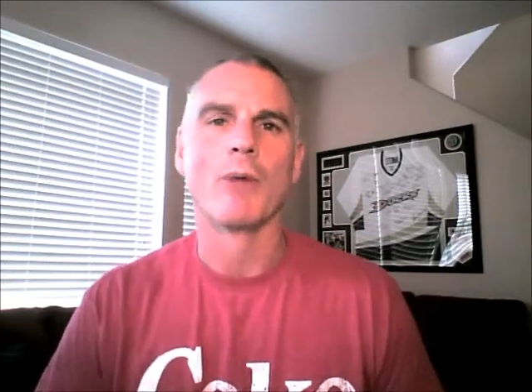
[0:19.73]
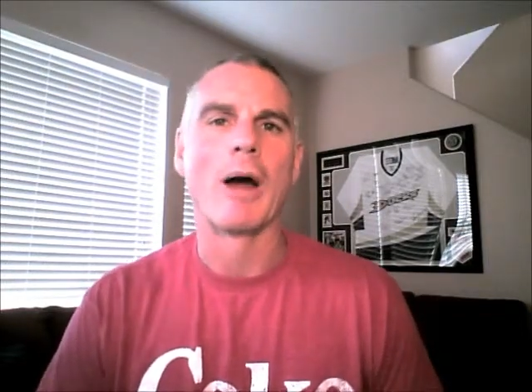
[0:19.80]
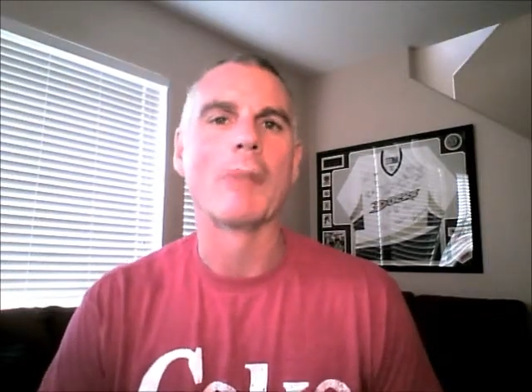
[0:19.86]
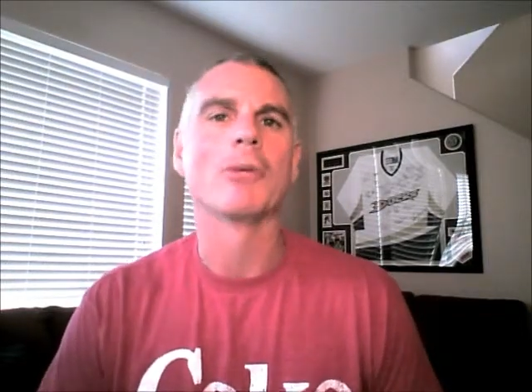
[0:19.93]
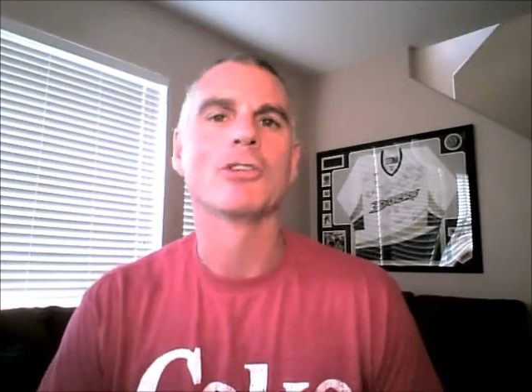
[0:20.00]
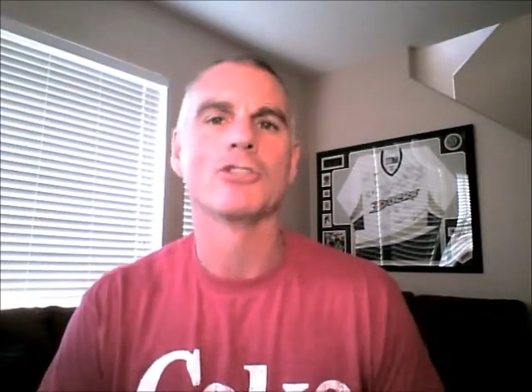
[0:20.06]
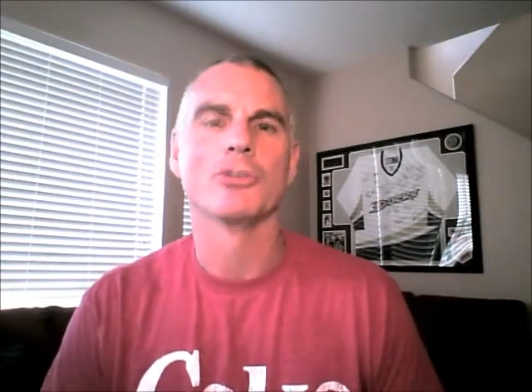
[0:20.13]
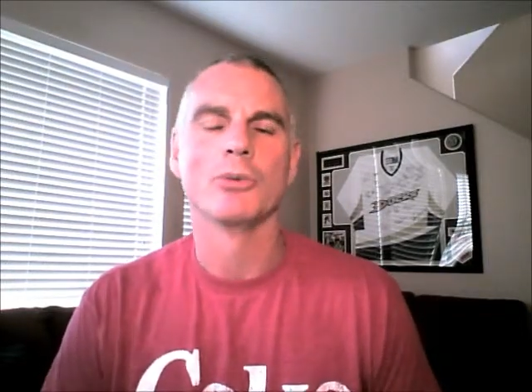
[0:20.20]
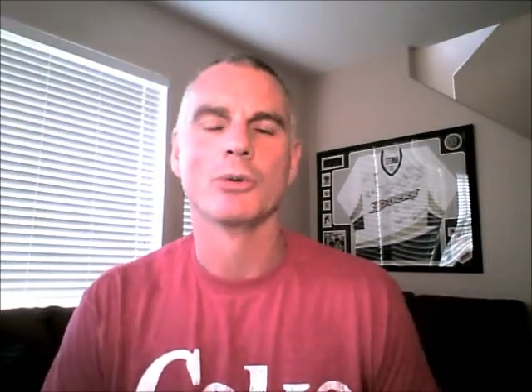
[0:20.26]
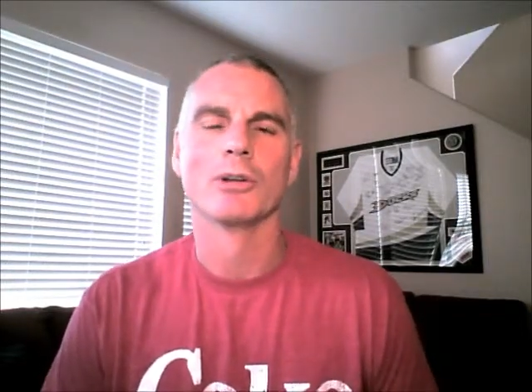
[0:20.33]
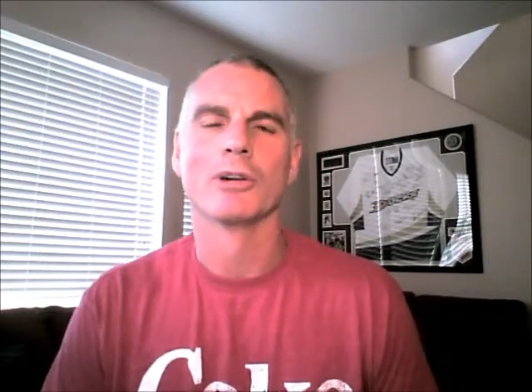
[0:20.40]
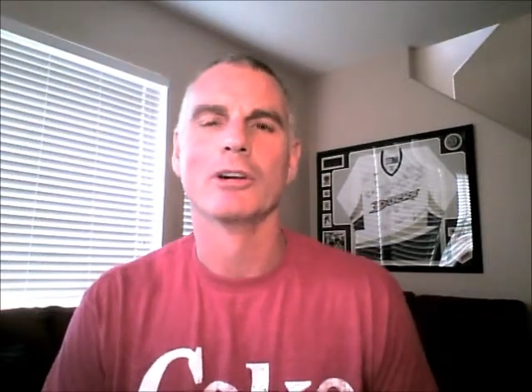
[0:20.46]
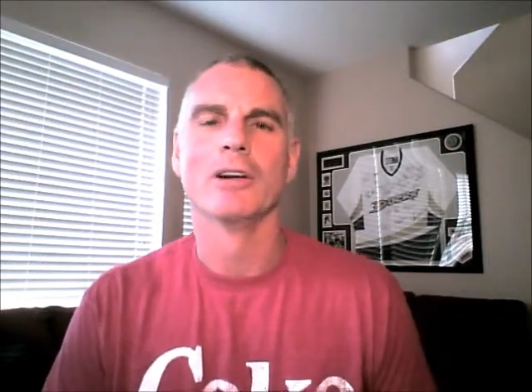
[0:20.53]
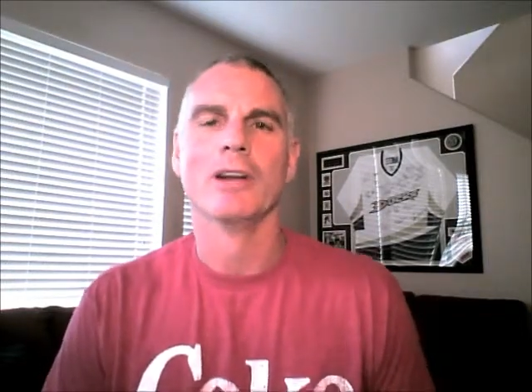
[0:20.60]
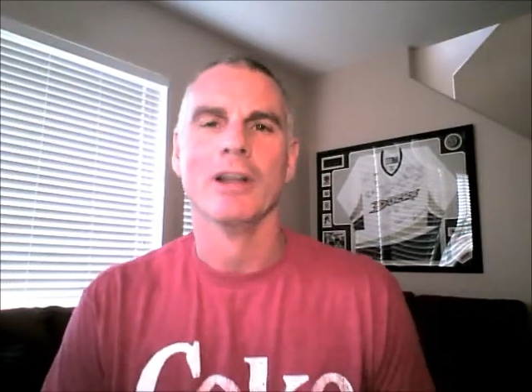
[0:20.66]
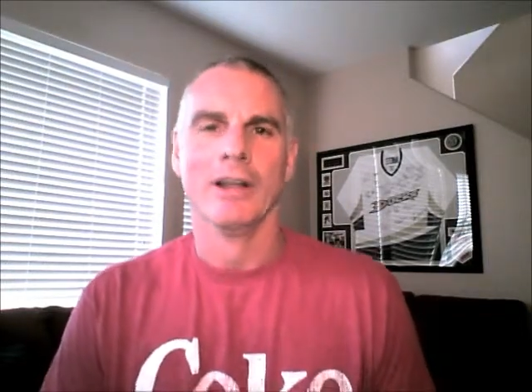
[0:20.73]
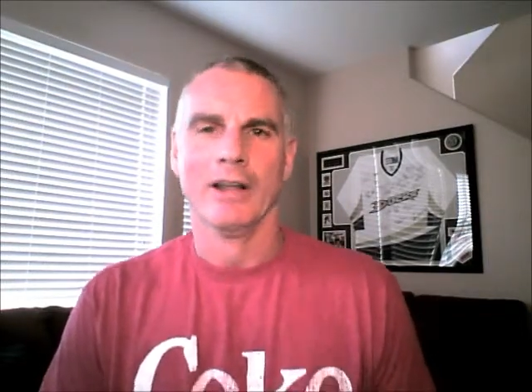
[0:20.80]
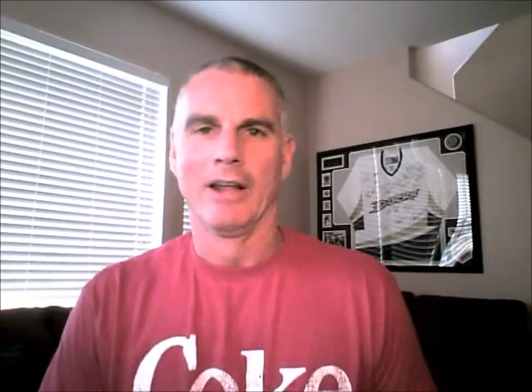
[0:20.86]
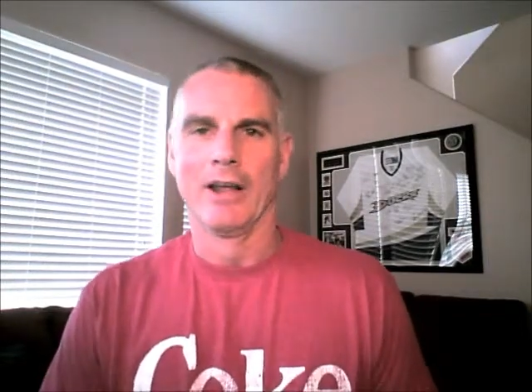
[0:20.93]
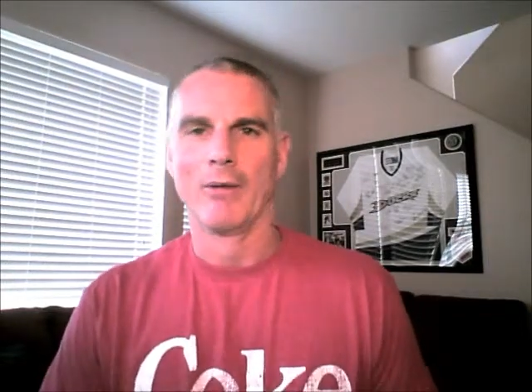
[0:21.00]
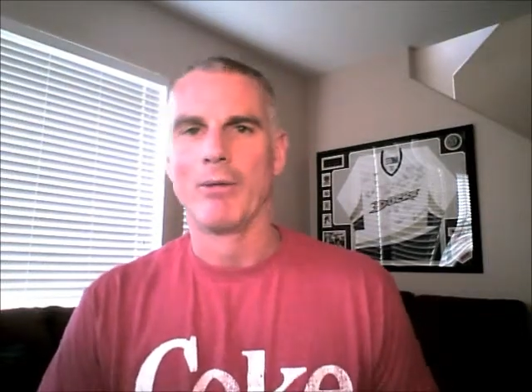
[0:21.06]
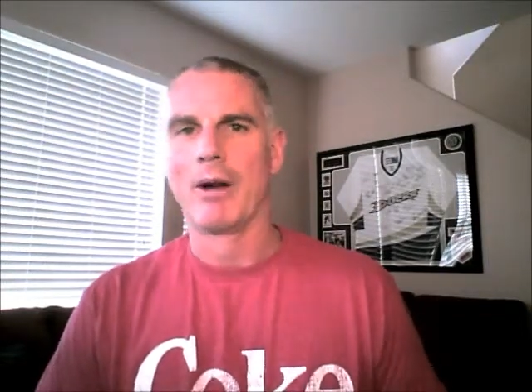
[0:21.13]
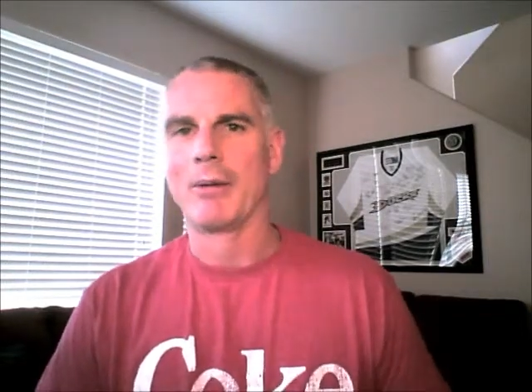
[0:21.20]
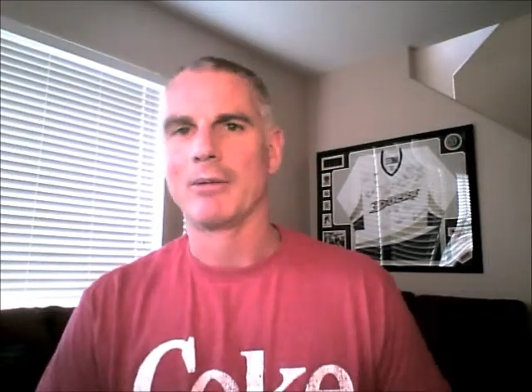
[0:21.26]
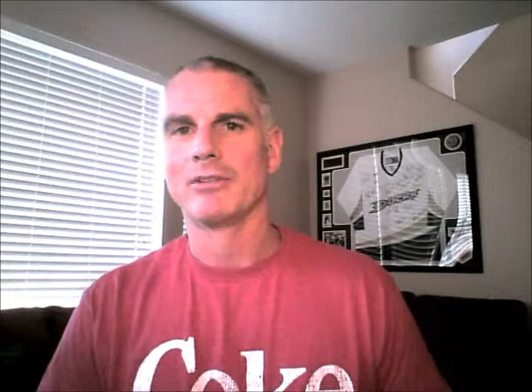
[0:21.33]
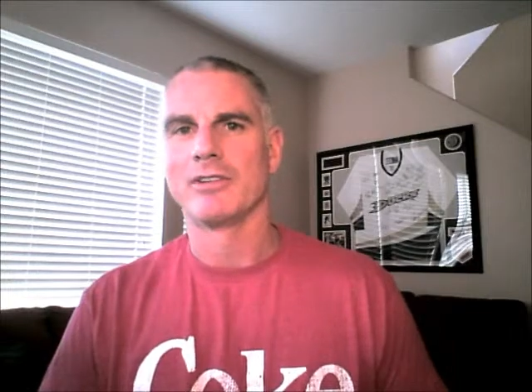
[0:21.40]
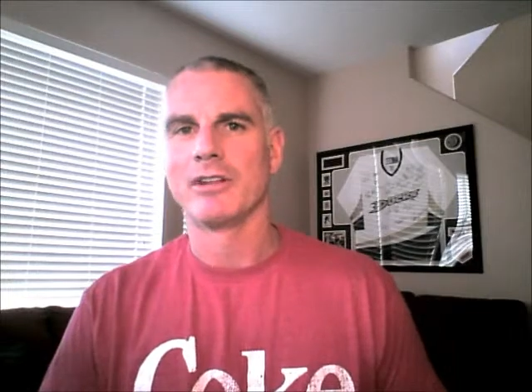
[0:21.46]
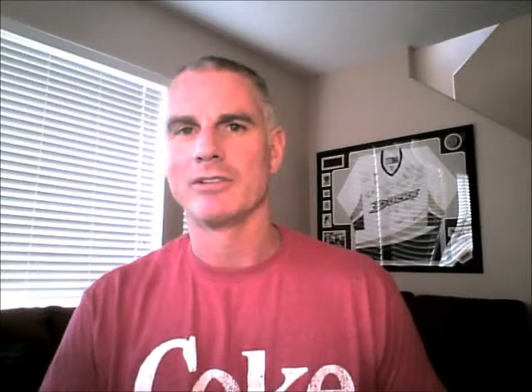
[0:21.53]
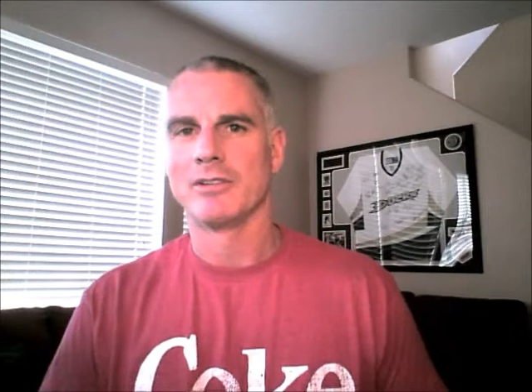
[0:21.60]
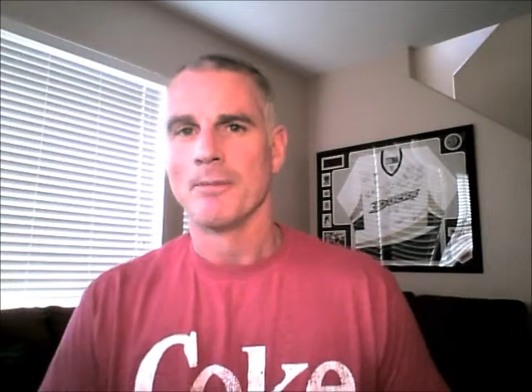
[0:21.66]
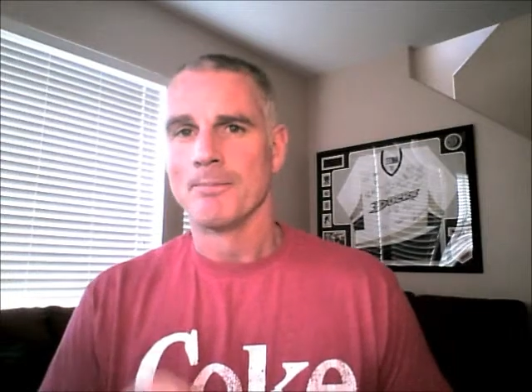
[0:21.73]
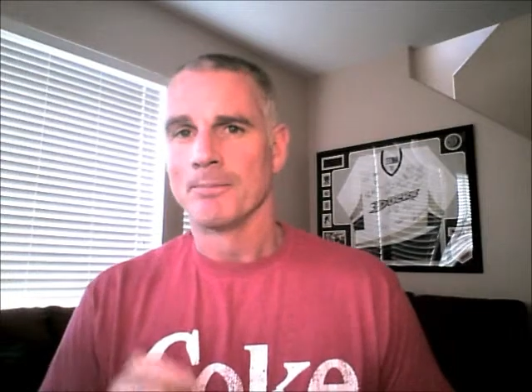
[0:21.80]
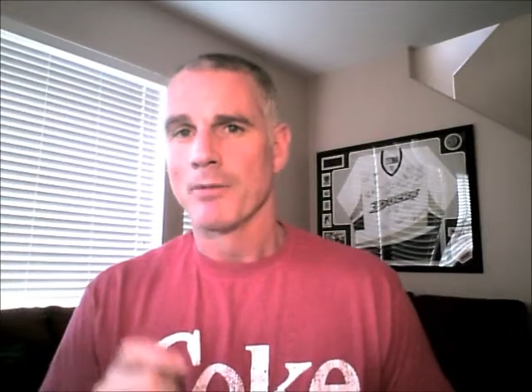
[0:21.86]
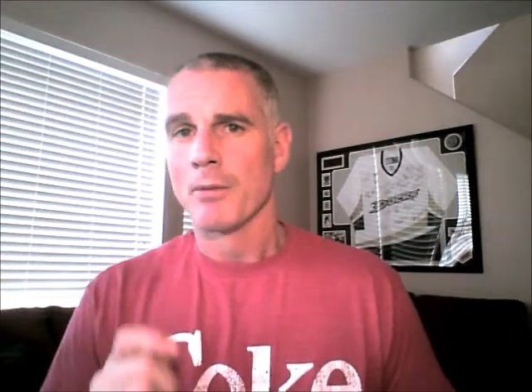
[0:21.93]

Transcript: Robert Schuller, and Robert says,